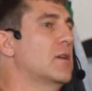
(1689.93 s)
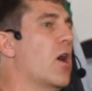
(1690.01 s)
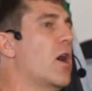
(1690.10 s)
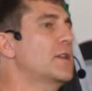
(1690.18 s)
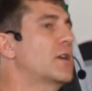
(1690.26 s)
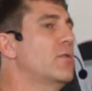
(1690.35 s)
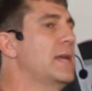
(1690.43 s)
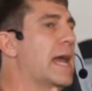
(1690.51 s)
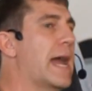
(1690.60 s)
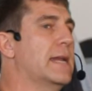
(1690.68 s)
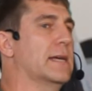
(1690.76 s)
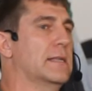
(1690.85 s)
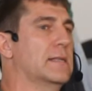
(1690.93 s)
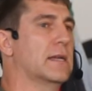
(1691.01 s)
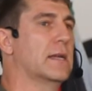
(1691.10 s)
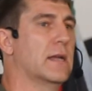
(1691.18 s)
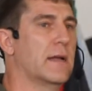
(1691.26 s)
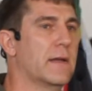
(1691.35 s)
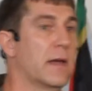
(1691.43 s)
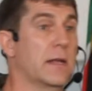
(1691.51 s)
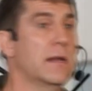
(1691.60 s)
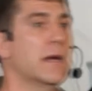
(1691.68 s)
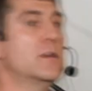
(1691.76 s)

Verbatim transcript: God created and,